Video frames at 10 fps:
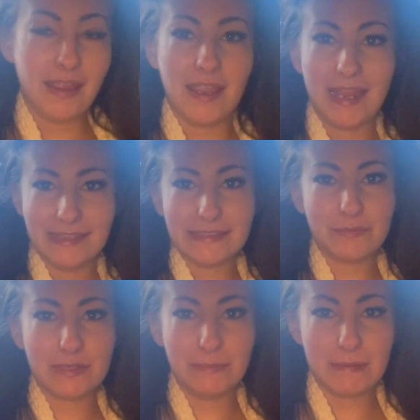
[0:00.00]
Hey, so
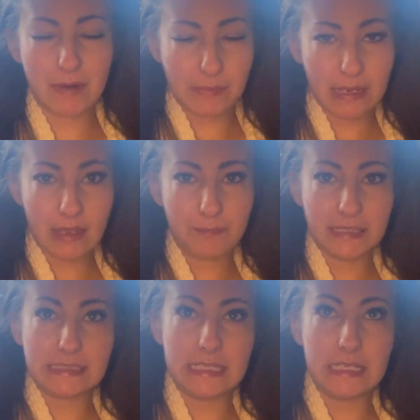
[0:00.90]
we're going to be wrapping up
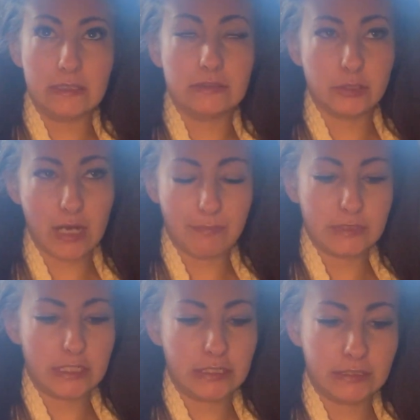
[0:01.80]
Ezekiel
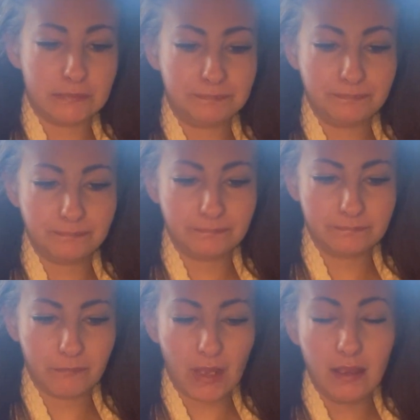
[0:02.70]
chapter,
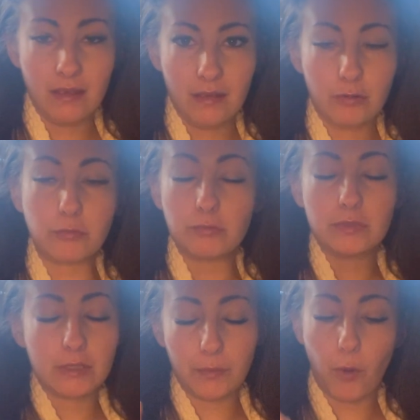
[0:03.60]
or
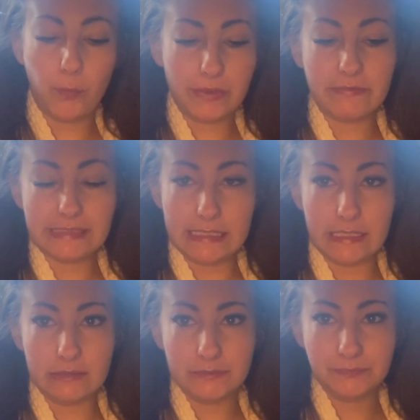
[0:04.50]
the whole book of
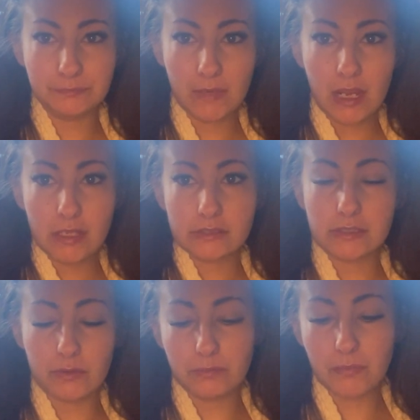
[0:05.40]
Ezekiel.
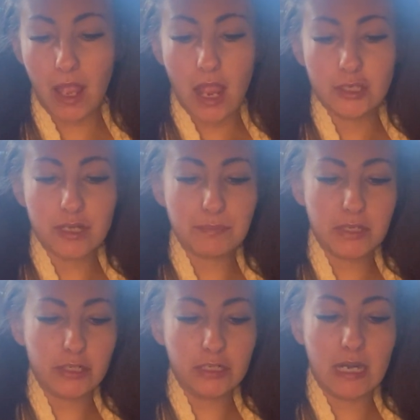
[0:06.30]
So,
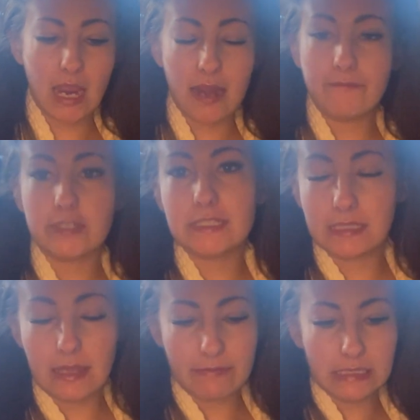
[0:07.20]
chapter 39, verses
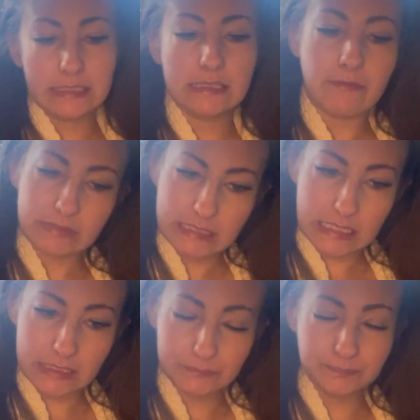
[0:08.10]
11 to
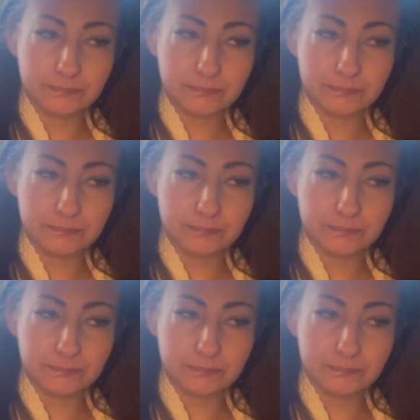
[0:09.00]
17.